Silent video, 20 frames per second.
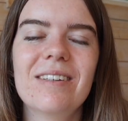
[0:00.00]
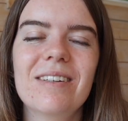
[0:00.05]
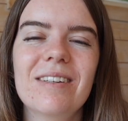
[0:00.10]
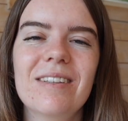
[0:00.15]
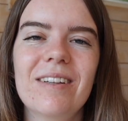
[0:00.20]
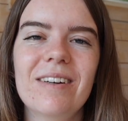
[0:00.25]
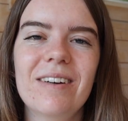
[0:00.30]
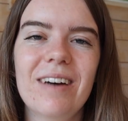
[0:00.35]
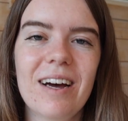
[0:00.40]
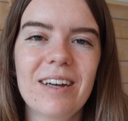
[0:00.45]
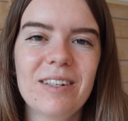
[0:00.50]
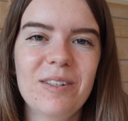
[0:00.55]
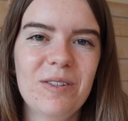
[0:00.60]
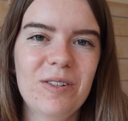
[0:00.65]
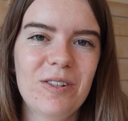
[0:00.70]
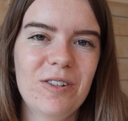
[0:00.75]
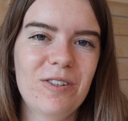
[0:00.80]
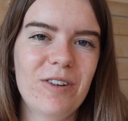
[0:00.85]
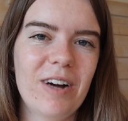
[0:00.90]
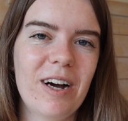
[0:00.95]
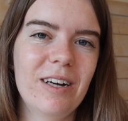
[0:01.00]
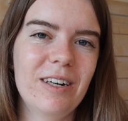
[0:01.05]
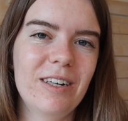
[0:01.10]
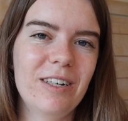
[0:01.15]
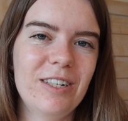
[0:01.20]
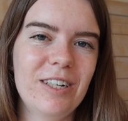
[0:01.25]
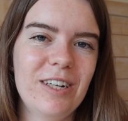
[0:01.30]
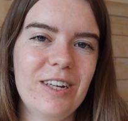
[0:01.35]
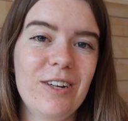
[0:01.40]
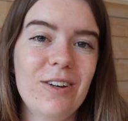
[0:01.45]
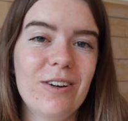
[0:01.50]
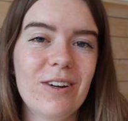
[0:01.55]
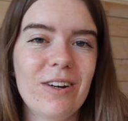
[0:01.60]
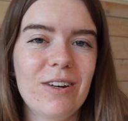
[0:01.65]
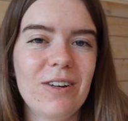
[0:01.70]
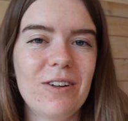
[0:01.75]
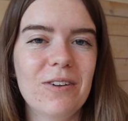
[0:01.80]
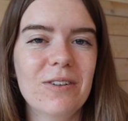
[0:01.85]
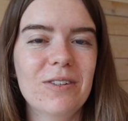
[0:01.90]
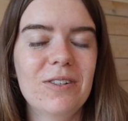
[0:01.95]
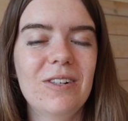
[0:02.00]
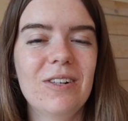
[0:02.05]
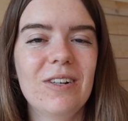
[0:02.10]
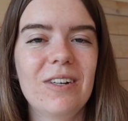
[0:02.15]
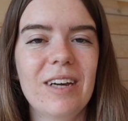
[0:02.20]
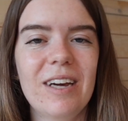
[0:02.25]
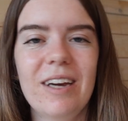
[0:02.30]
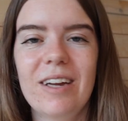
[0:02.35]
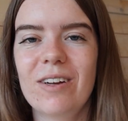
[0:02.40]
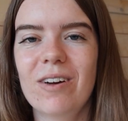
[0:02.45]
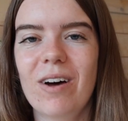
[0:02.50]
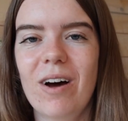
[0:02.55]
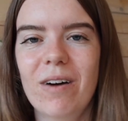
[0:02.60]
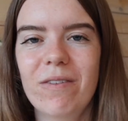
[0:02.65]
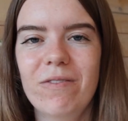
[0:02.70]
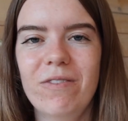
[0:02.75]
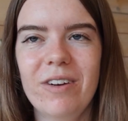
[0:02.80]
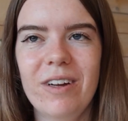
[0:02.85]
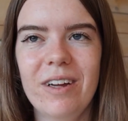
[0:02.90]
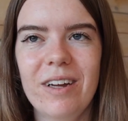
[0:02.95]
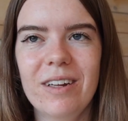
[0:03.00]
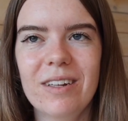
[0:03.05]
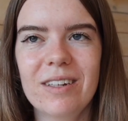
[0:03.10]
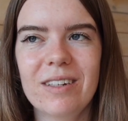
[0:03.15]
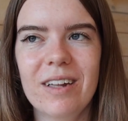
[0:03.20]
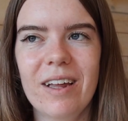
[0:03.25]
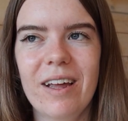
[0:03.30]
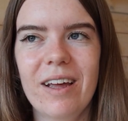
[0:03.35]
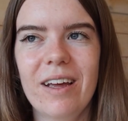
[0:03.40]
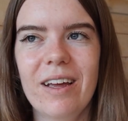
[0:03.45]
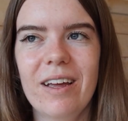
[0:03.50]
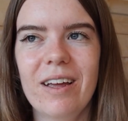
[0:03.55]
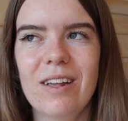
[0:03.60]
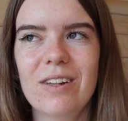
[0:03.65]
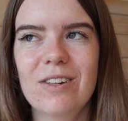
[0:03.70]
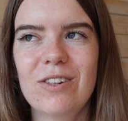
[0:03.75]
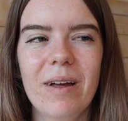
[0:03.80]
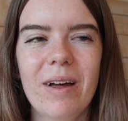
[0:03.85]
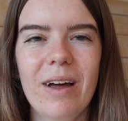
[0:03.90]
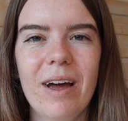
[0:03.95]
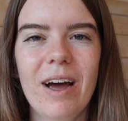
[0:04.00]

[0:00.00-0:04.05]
The last strategy you can use to gain confidence is